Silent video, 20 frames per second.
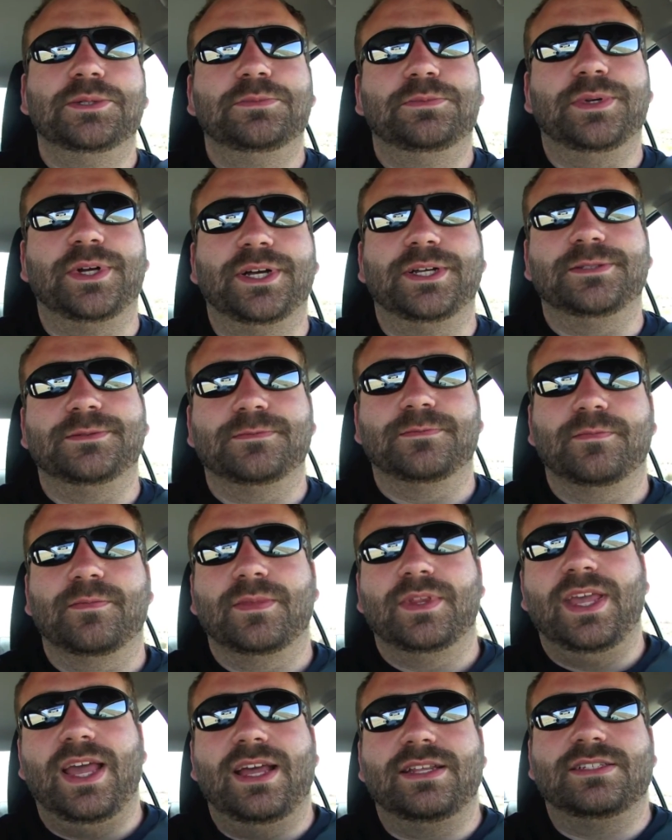But
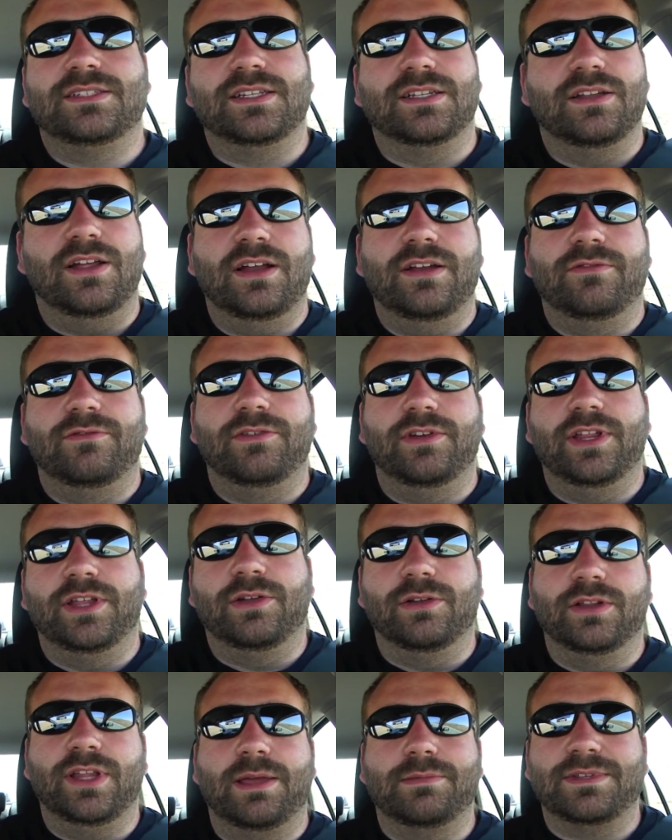yeah, just a lot of really
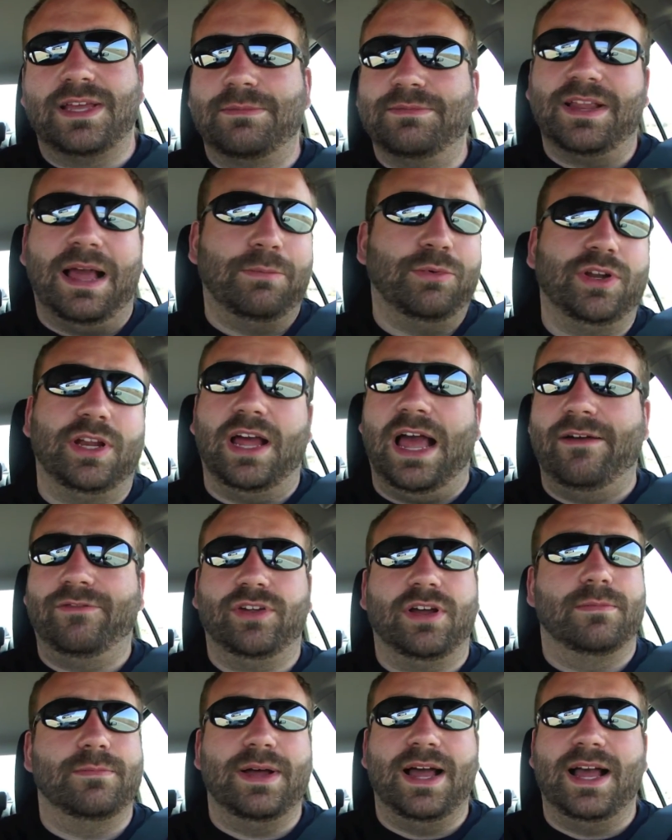cool names. I'm going to have to
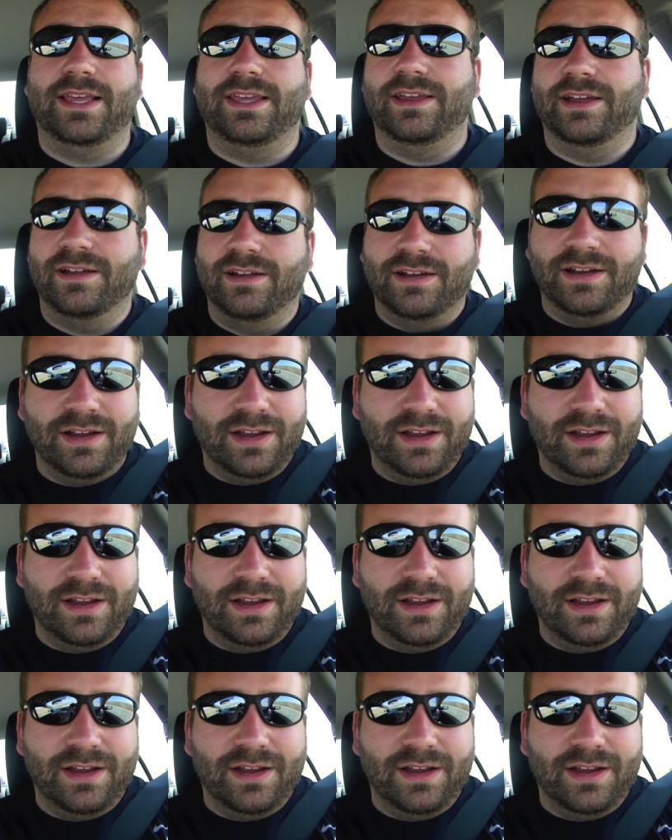come back here.